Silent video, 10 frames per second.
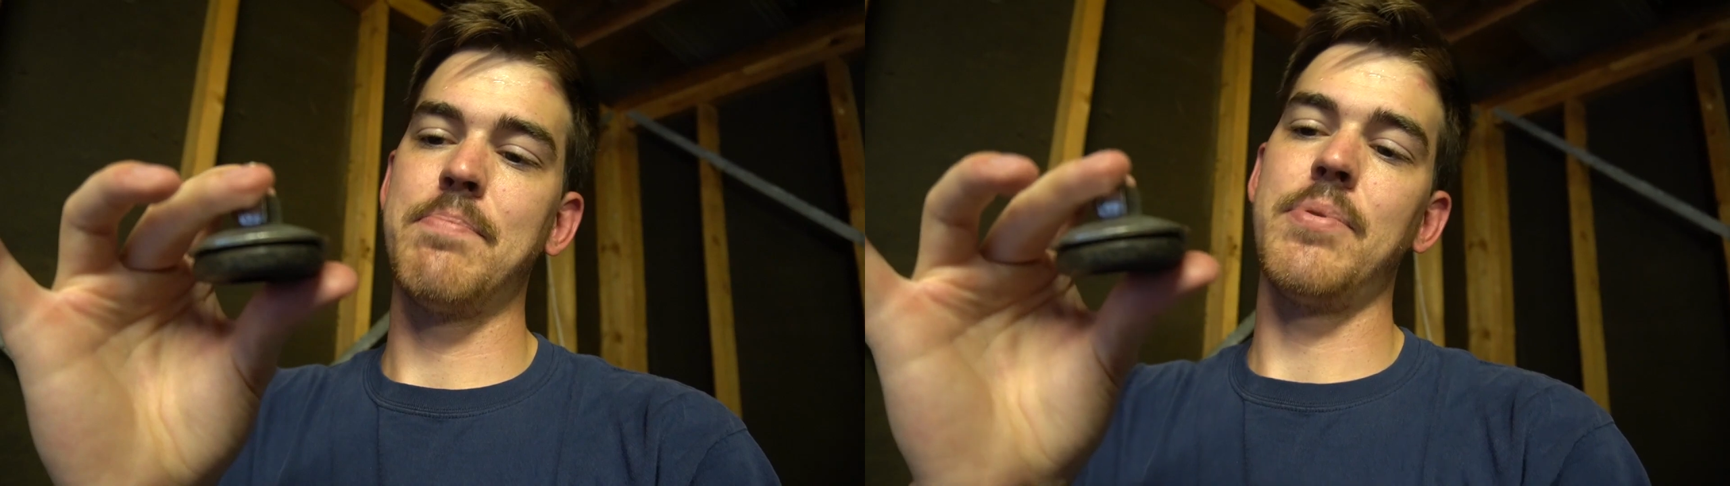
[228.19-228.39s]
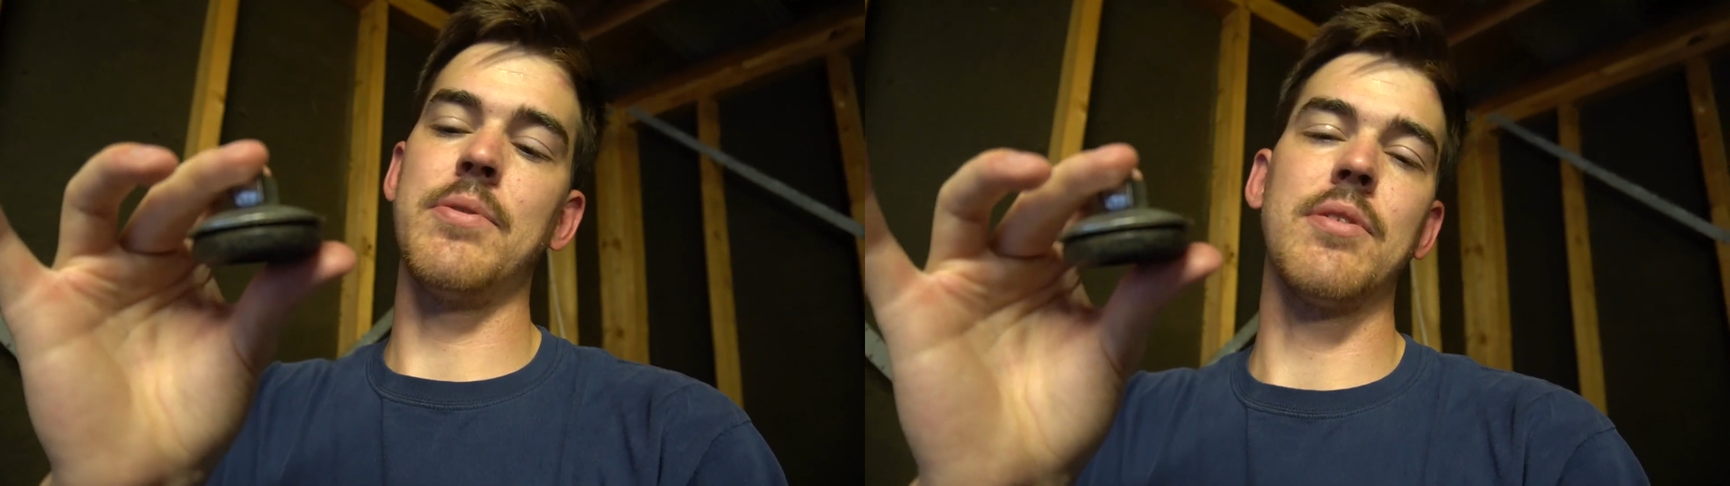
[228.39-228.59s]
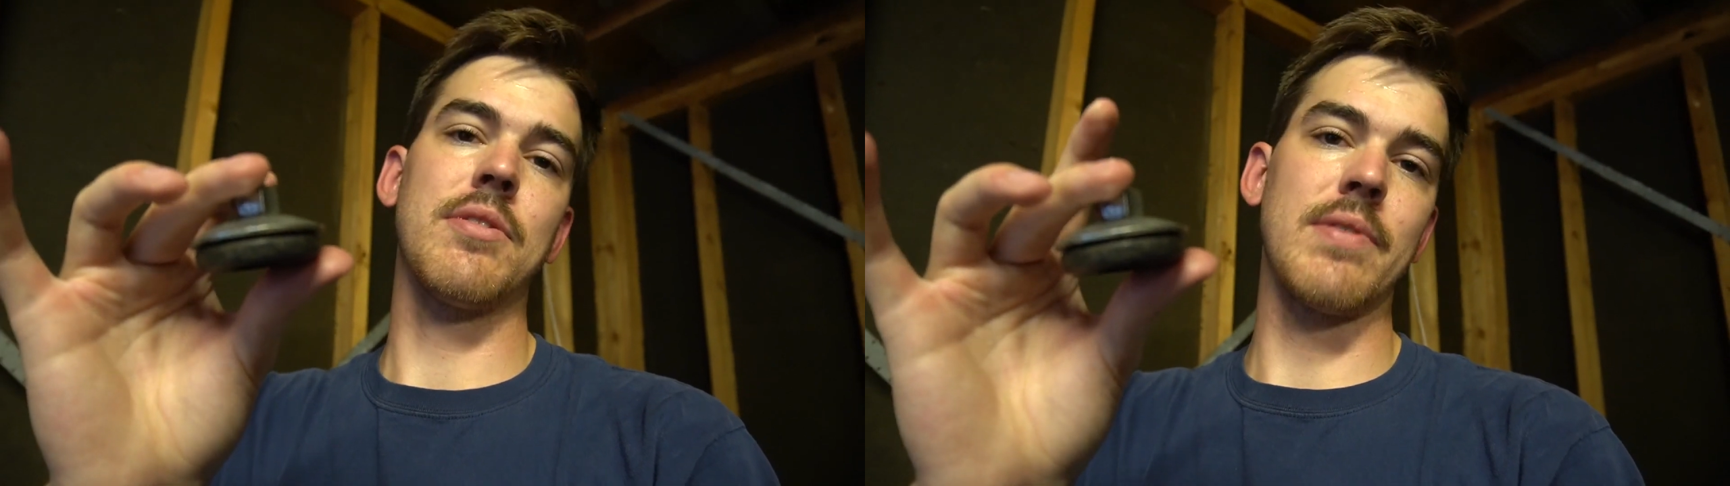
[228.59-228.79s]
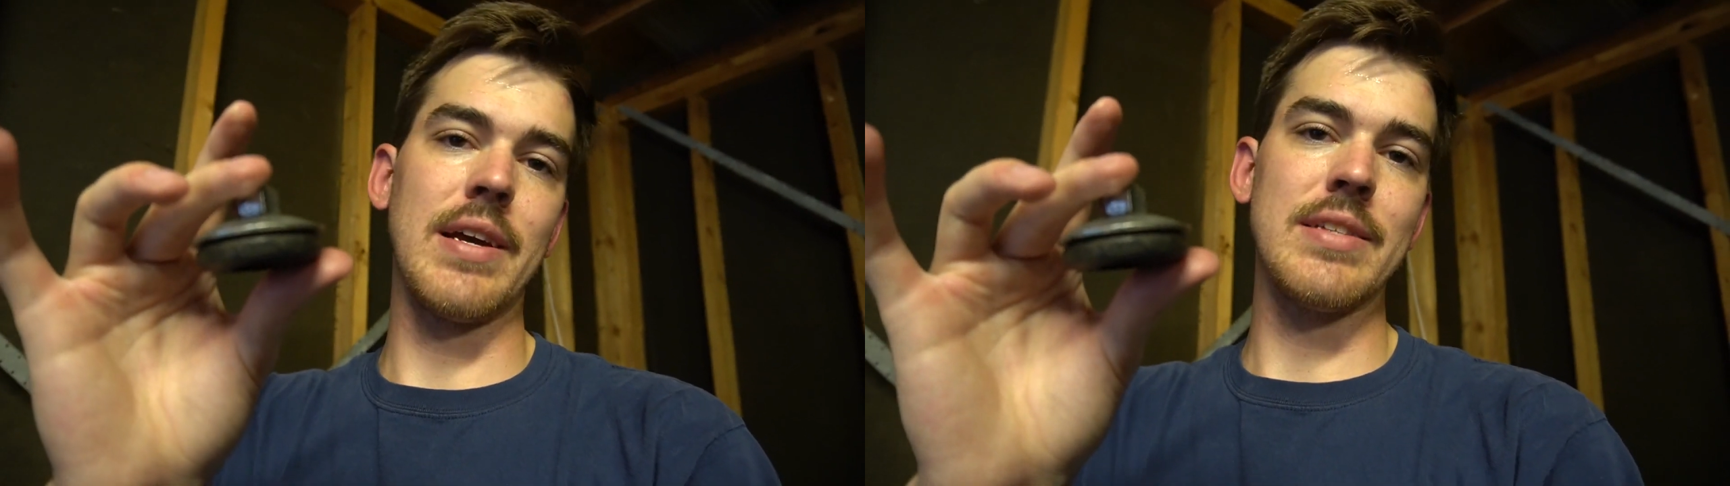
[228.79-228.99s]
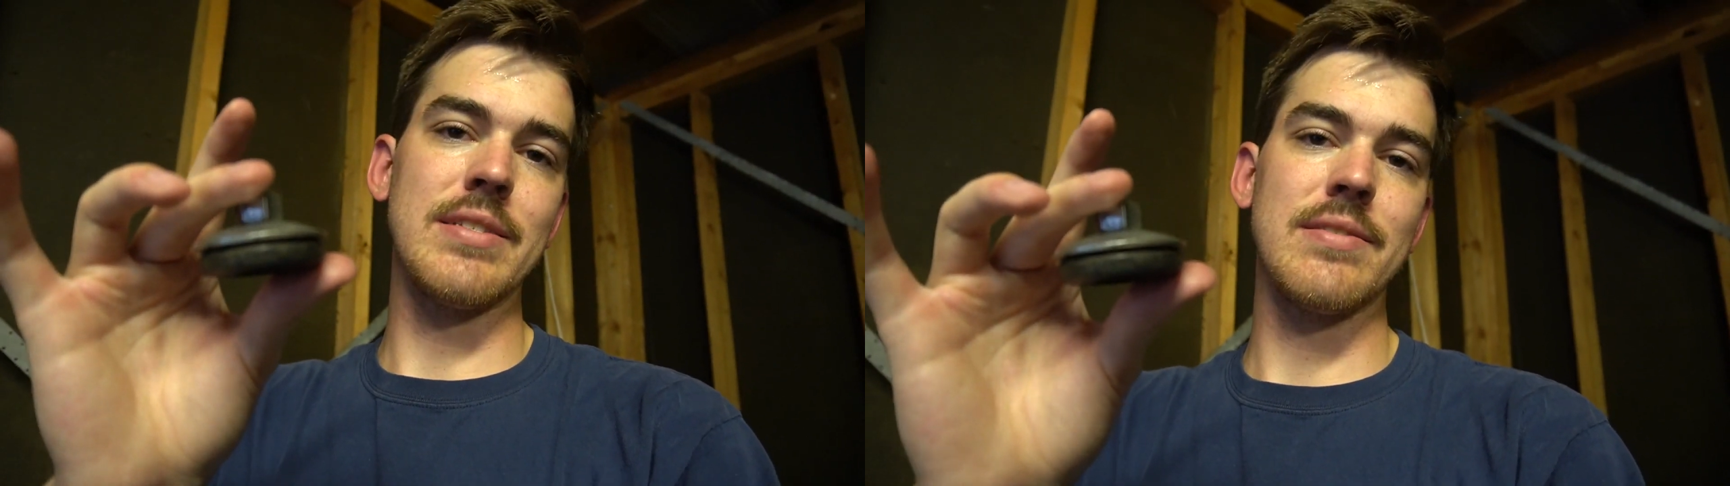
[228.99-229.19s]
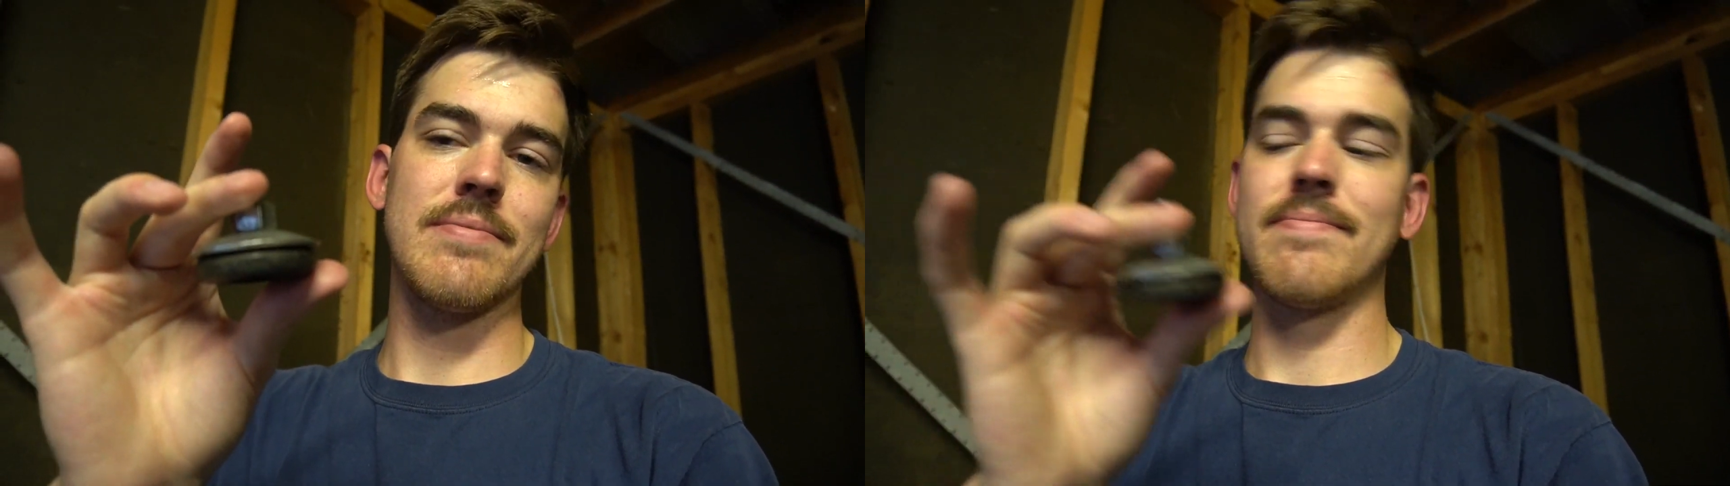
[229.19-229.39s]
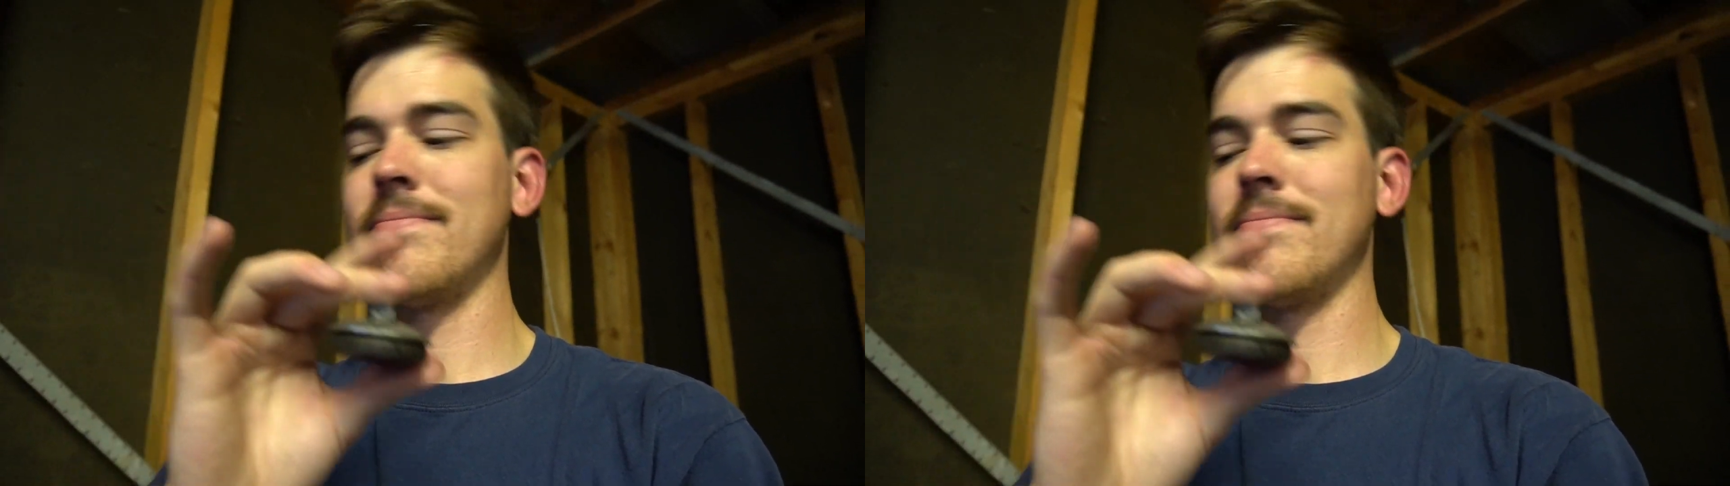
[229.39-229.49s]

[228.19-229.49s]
pulled the threads,